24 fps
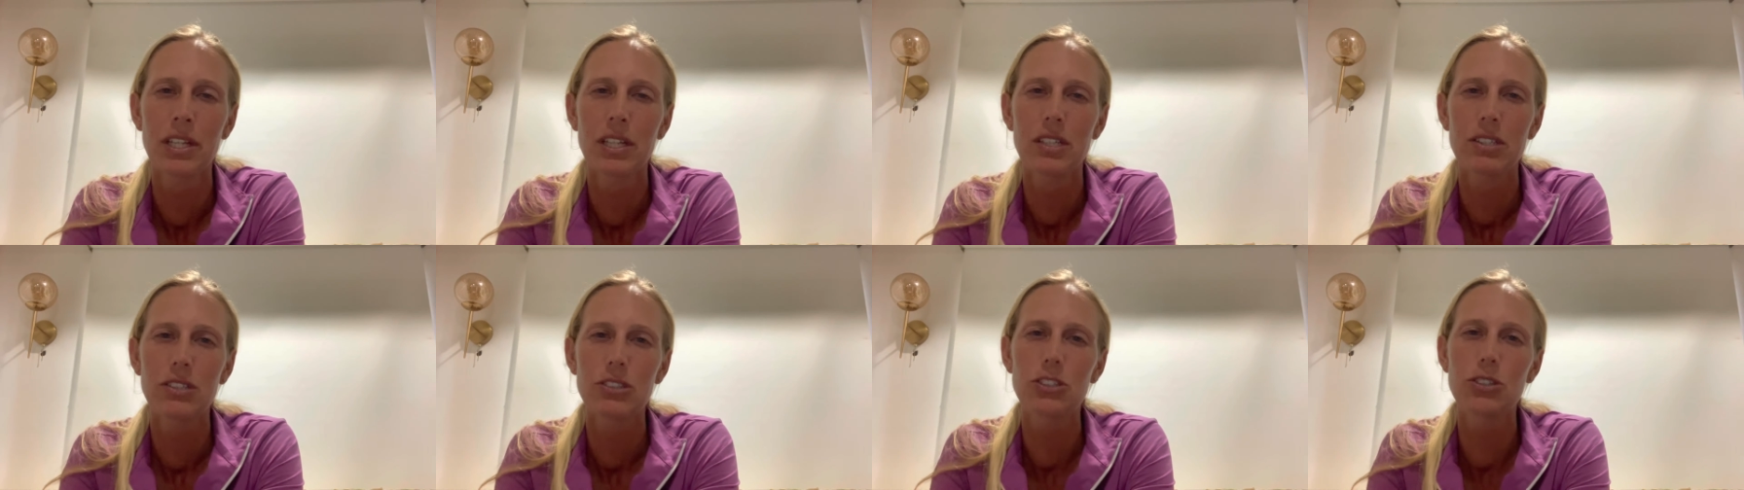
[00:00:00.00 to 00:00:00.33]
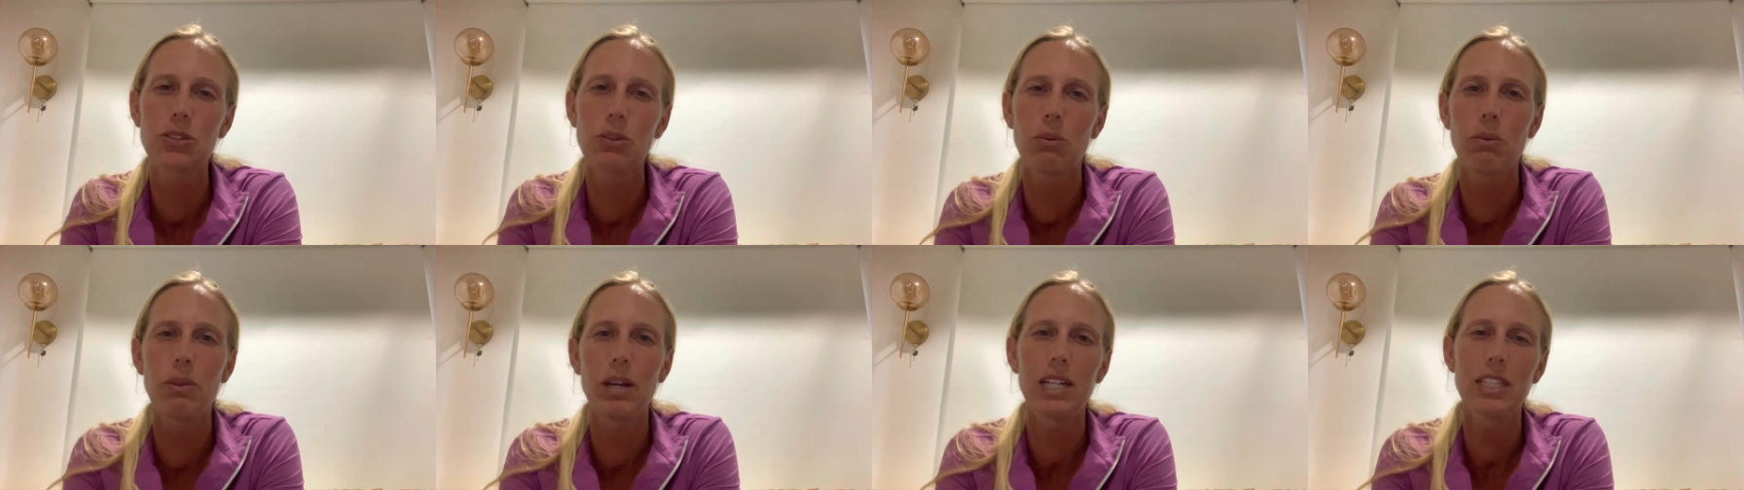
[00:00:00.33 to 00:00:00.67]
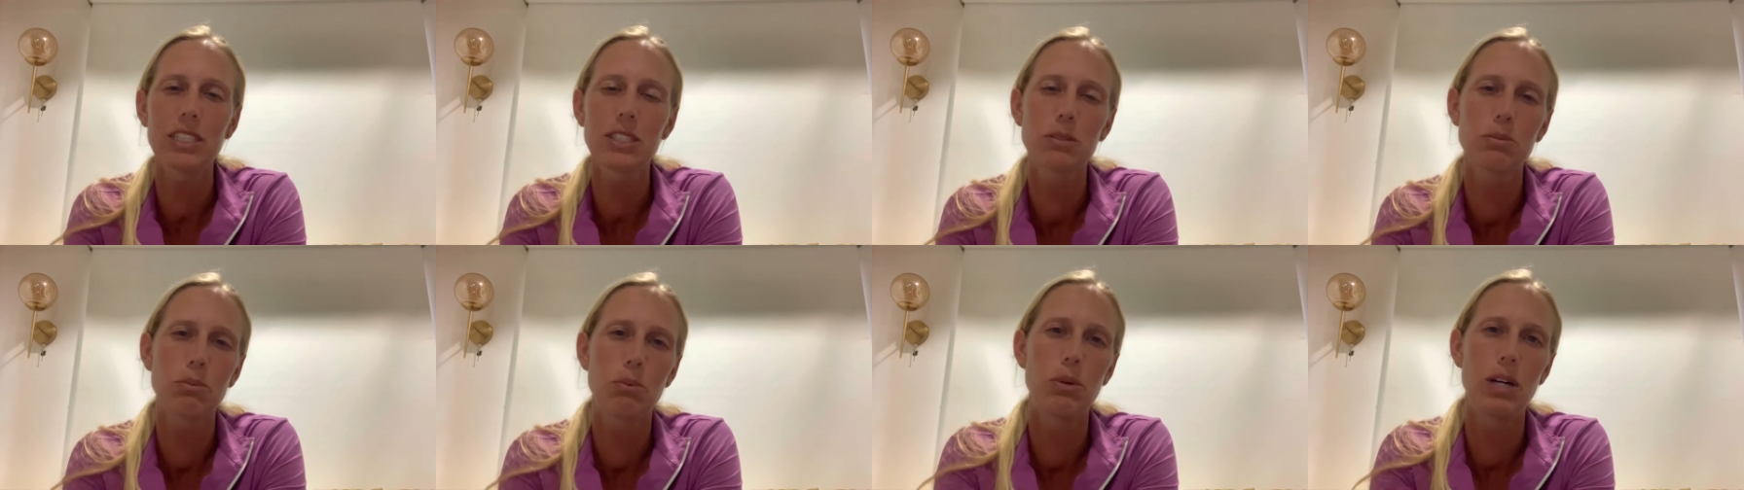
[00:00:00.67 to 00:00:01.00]
So
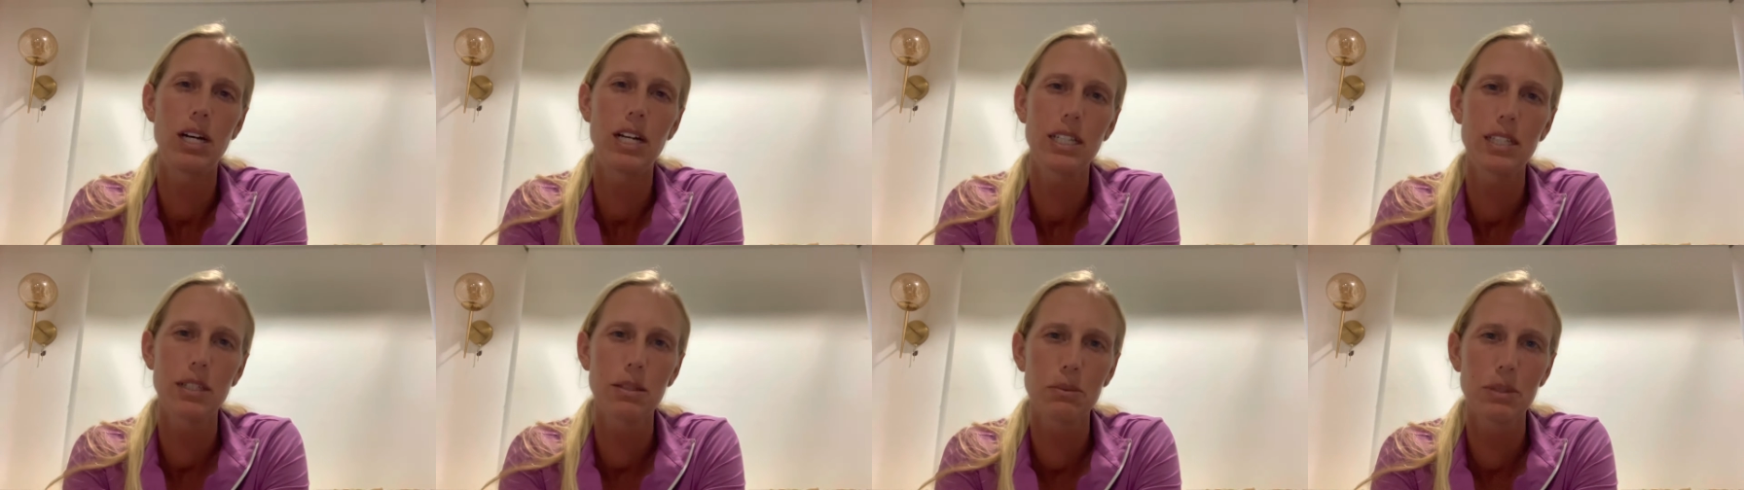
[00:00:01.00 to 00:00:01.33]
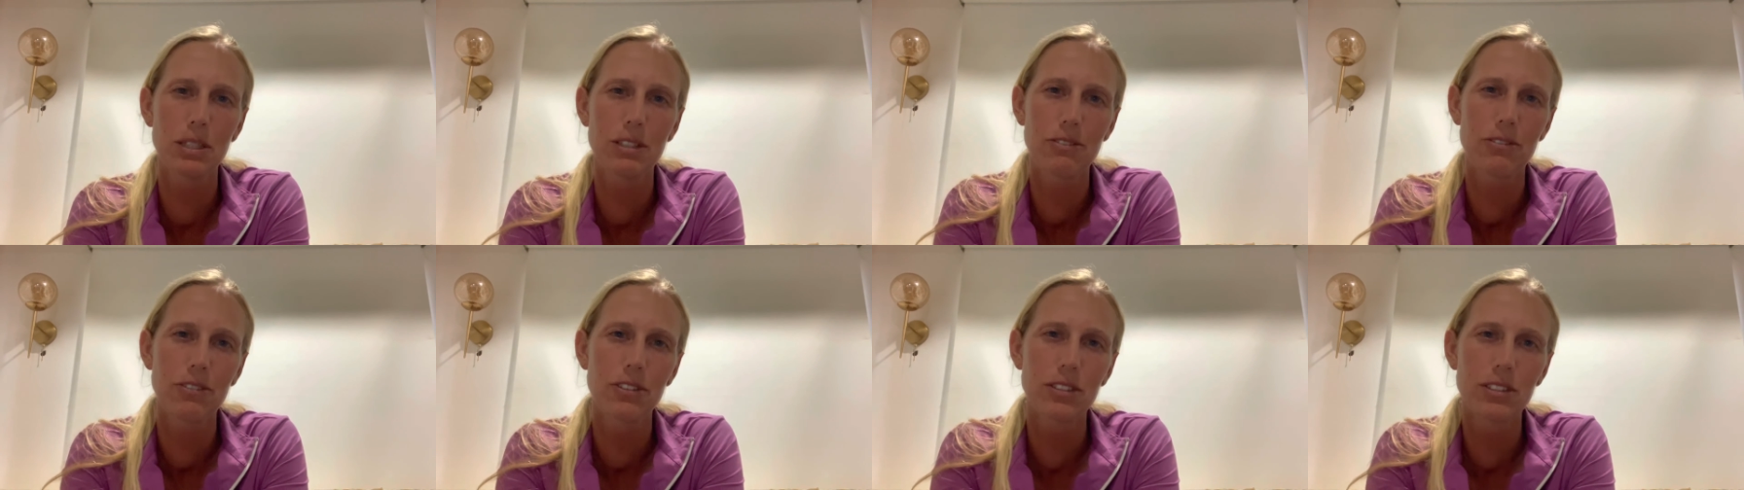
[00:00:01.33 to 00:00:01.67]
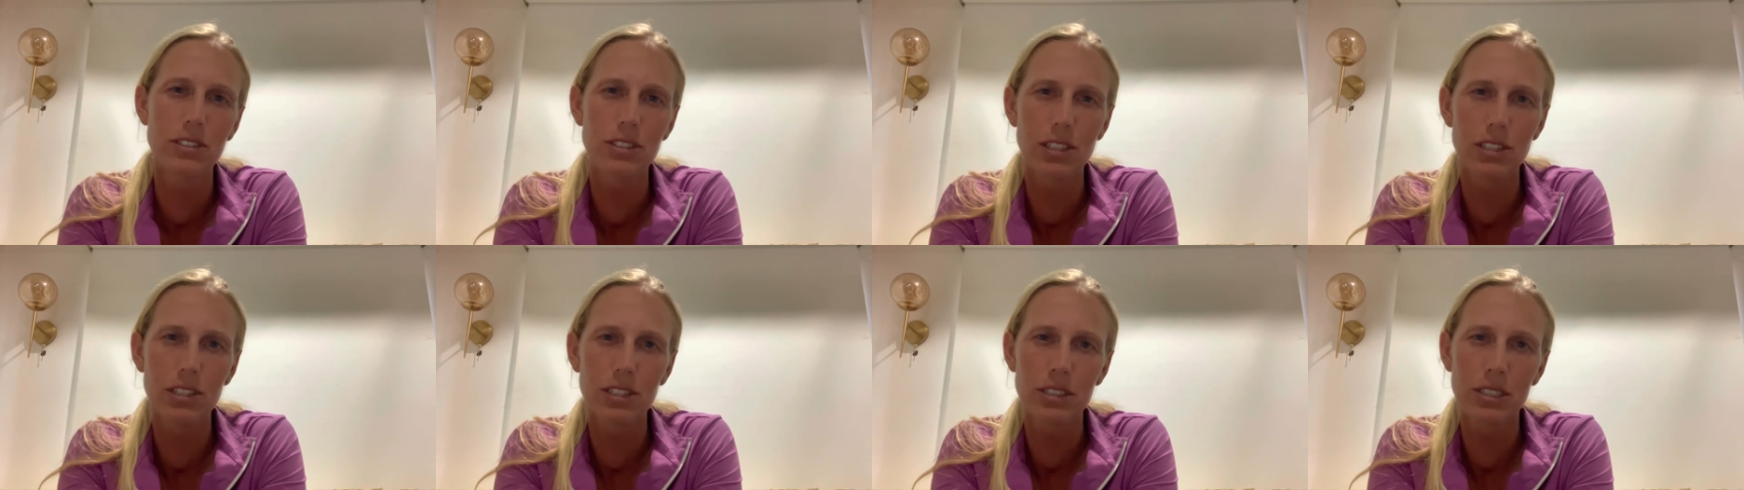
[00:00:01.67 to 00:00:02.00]
that's why I went for the
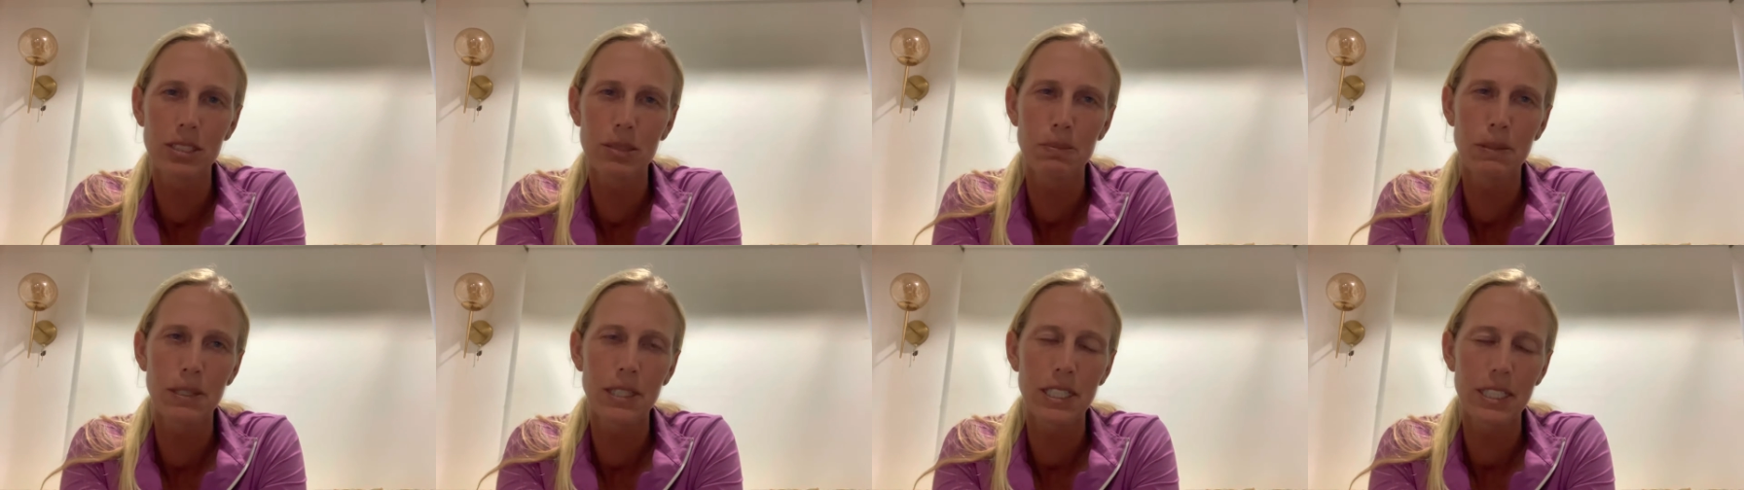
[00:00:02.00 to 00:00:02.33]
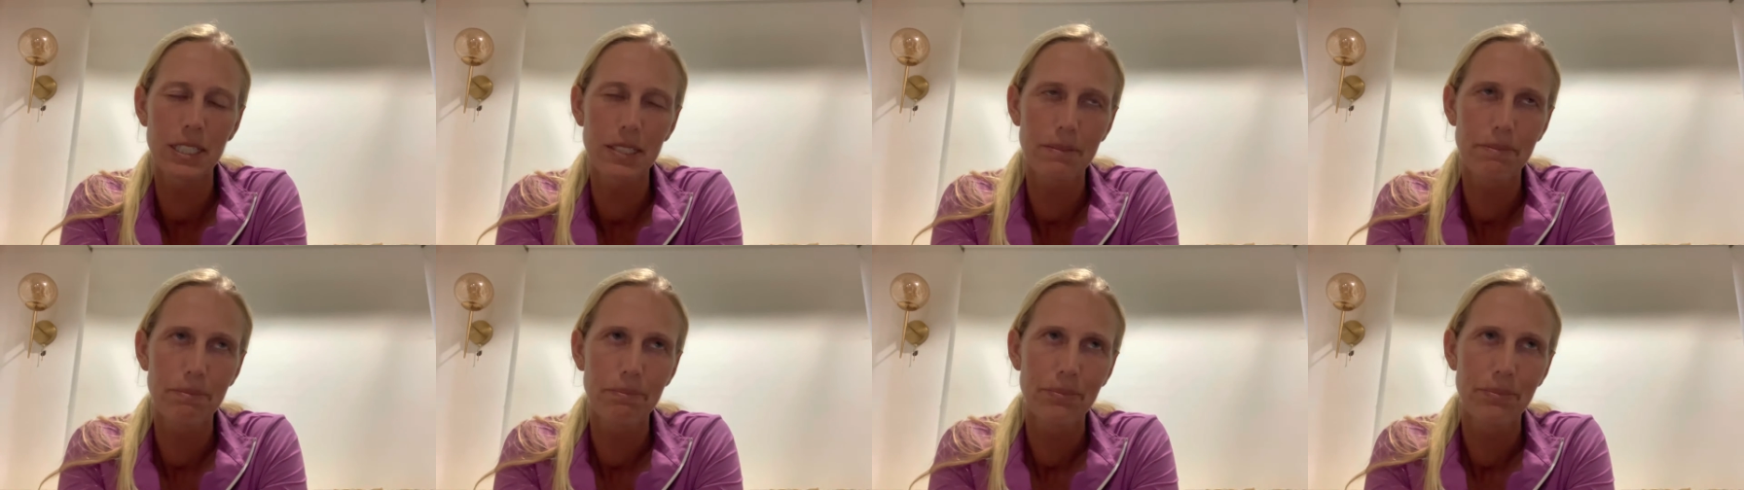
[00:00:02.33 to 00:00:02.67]
long spot,